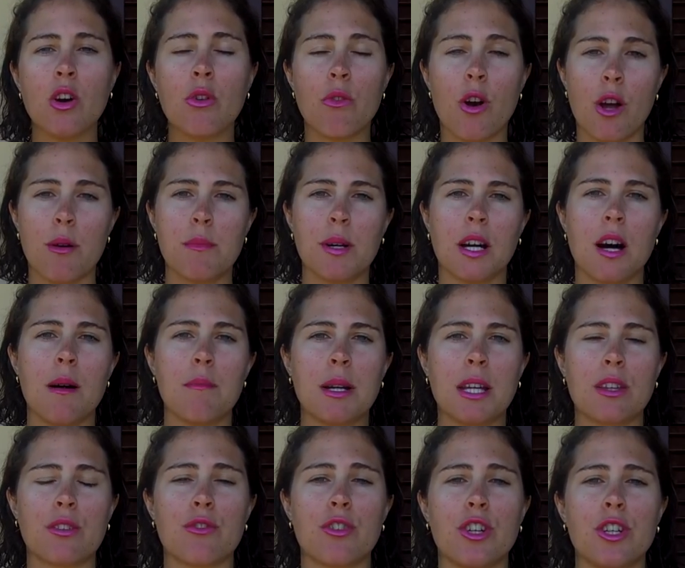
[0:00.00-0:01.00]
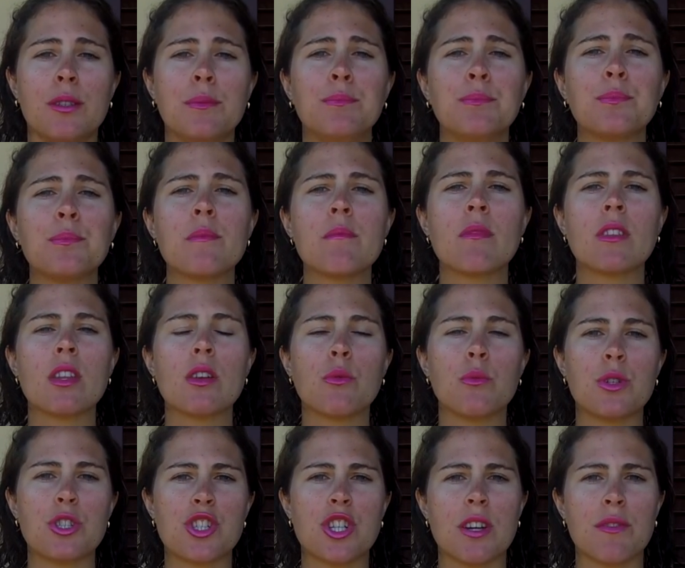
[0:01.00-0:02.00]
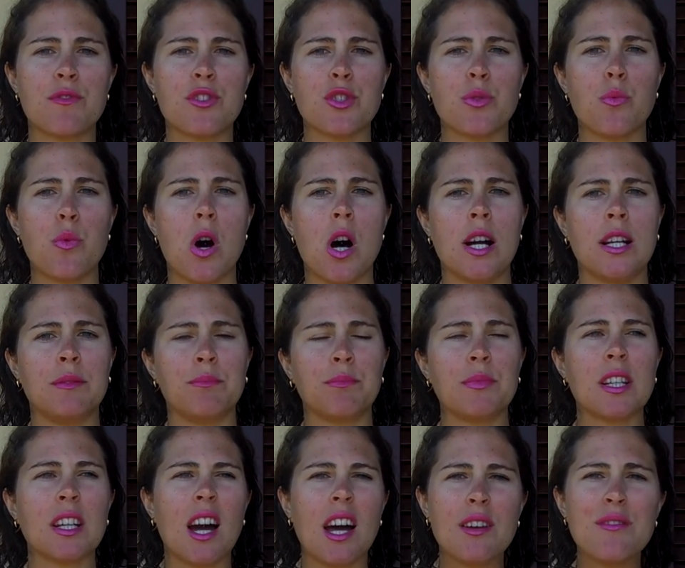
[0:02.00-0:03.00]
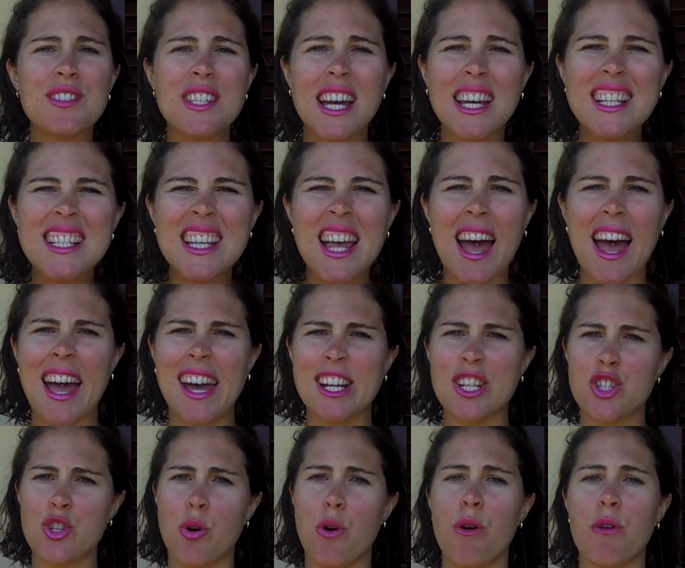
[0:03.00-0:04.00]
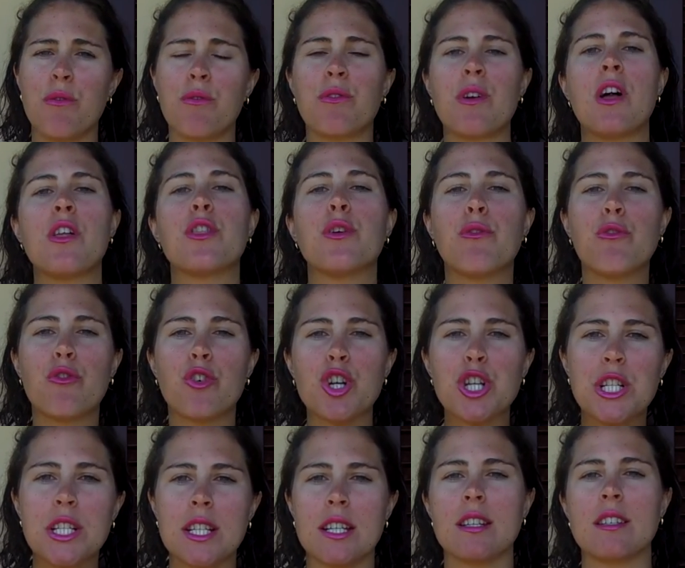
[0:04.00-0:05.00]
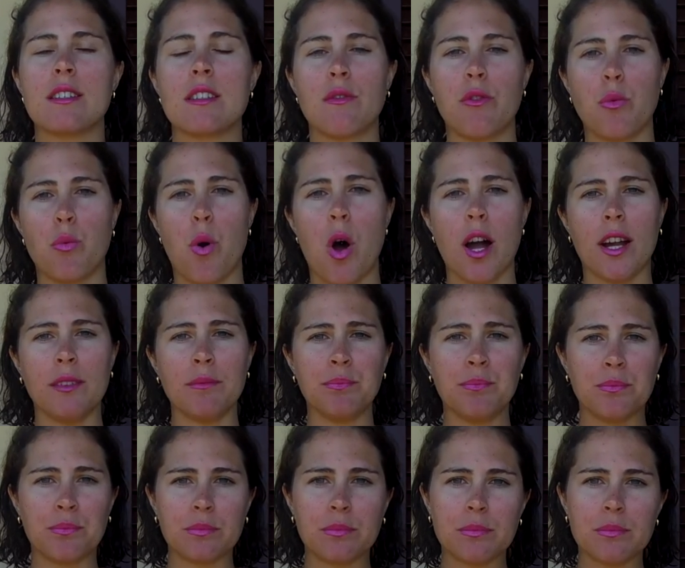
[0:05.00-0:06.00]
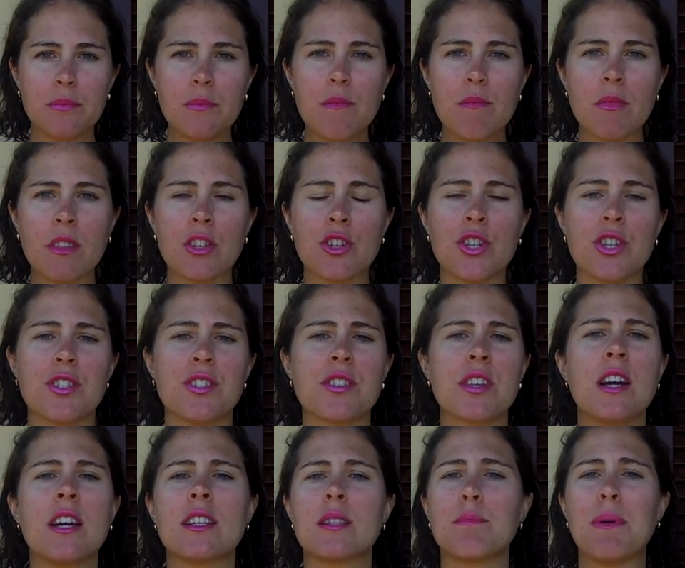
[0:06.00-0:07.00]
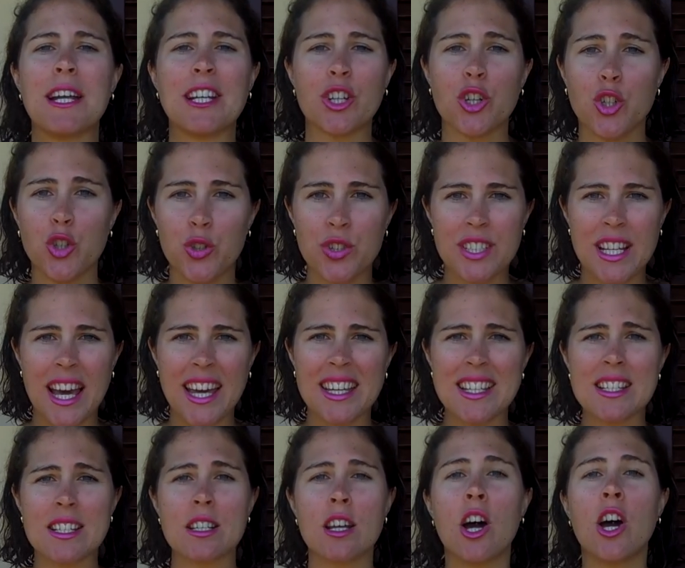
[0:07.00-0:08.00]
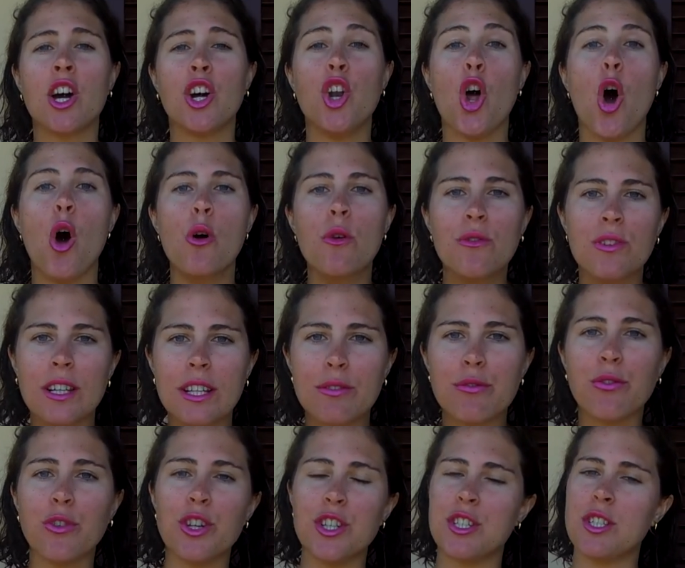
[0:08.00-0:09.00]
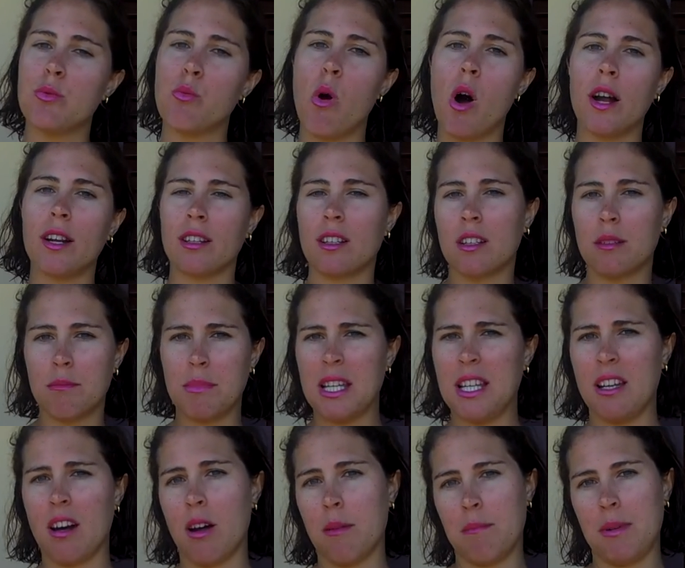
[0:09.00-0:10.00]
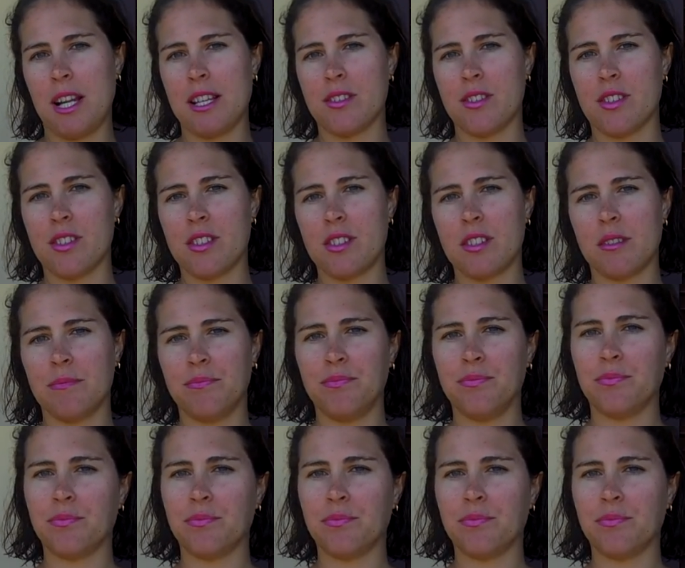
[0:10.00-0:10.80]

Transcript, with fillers: aroma coming through, which gives the wine, kind of takes the edge off the fruitiness of a wine, because depending on your taste, an overly fruity wine can be unpleasant.